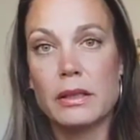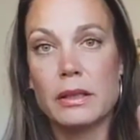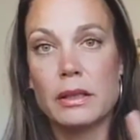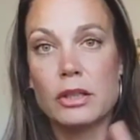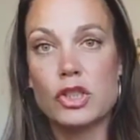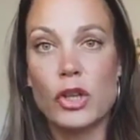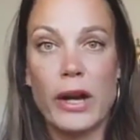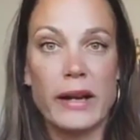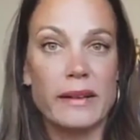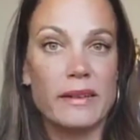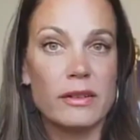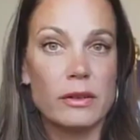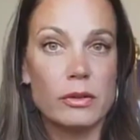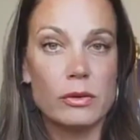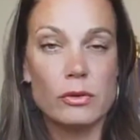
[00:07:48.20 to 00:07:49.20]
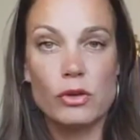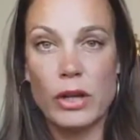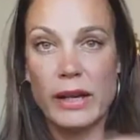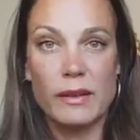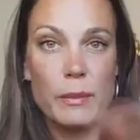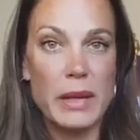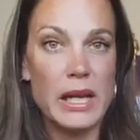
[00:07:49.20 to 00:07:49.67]

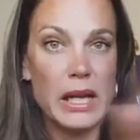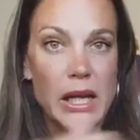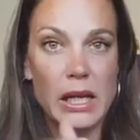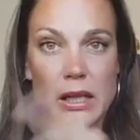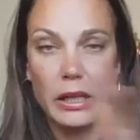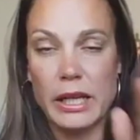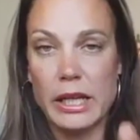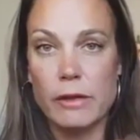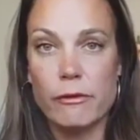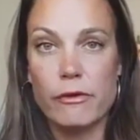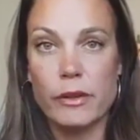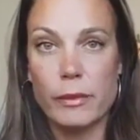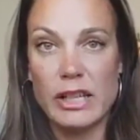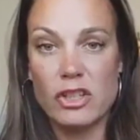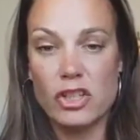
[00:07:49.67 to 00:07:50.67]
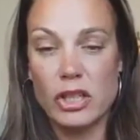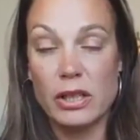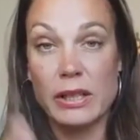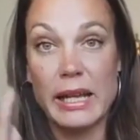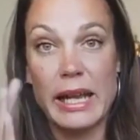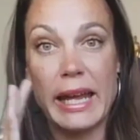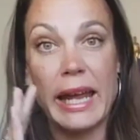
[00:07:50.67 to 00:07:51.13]
transmitting information,
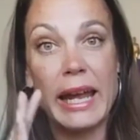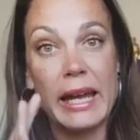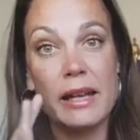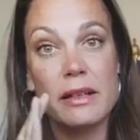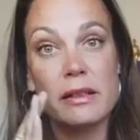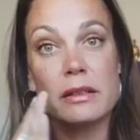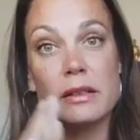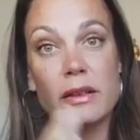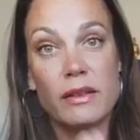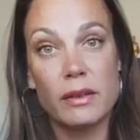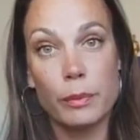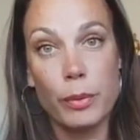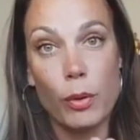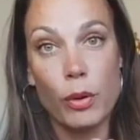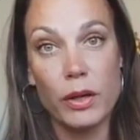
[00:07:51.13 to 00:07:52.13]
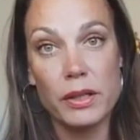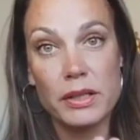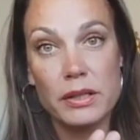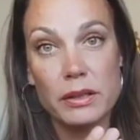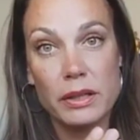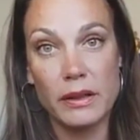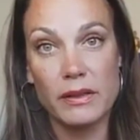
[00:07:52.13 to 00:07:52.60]
and support,
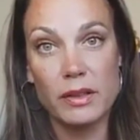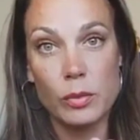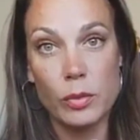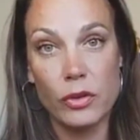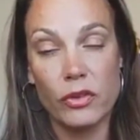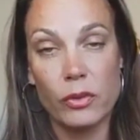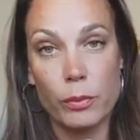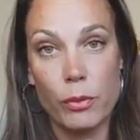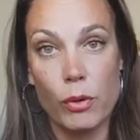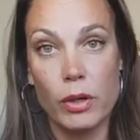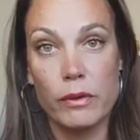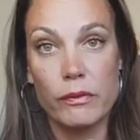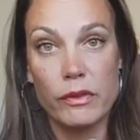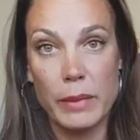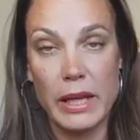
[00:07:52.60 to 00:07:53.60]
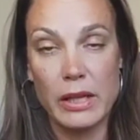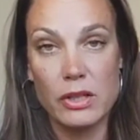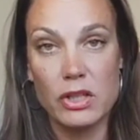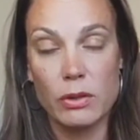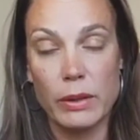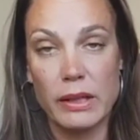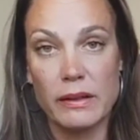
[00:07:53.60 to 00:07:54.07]
customer support from
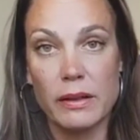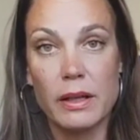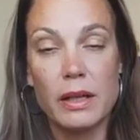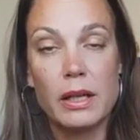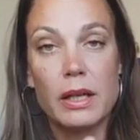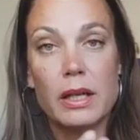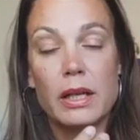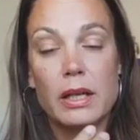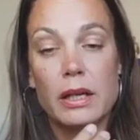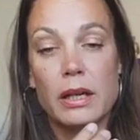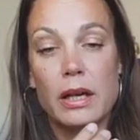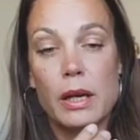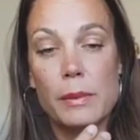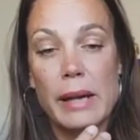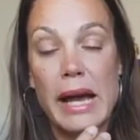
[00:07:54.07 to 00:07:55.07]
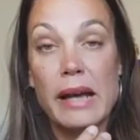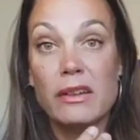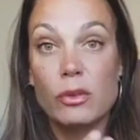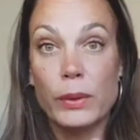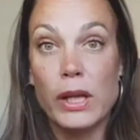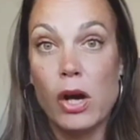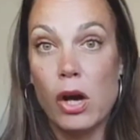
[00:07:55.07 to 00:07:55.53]
Intuit. As
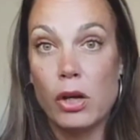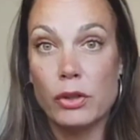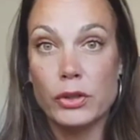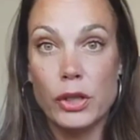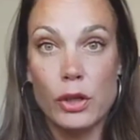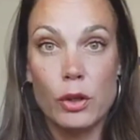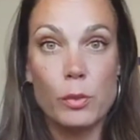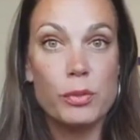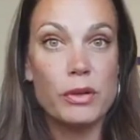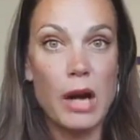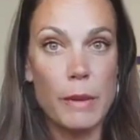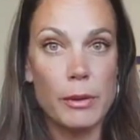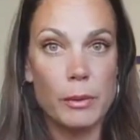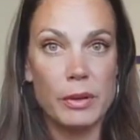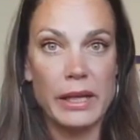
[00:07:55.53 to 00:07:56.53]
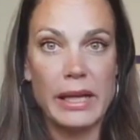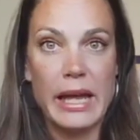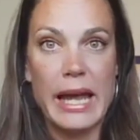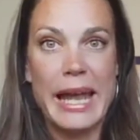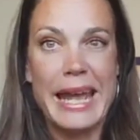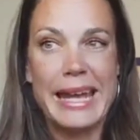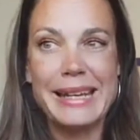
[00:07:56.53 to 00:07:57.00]
we all know, probably
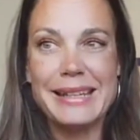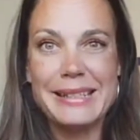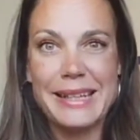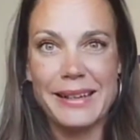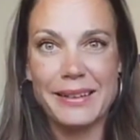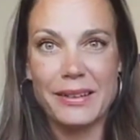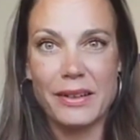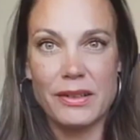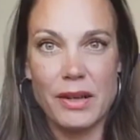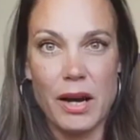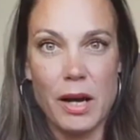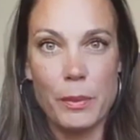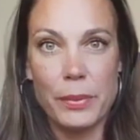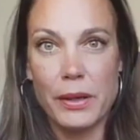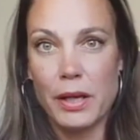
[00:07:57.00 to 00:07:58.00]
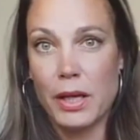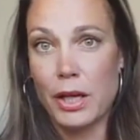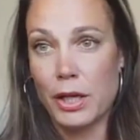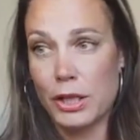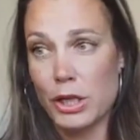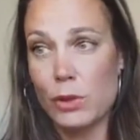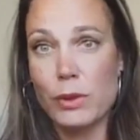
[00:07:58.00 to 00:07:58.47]
in desktop,
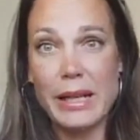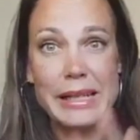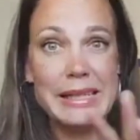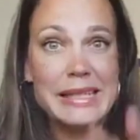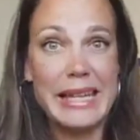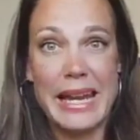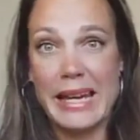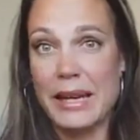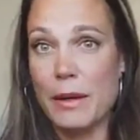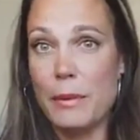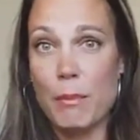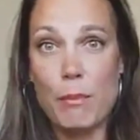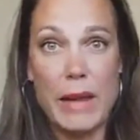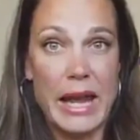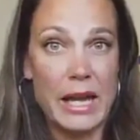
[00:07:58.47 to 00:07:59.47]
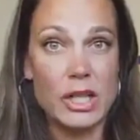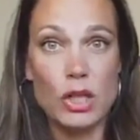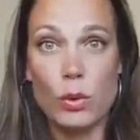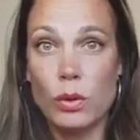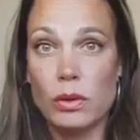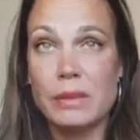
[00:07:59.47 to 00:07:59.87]
you can manual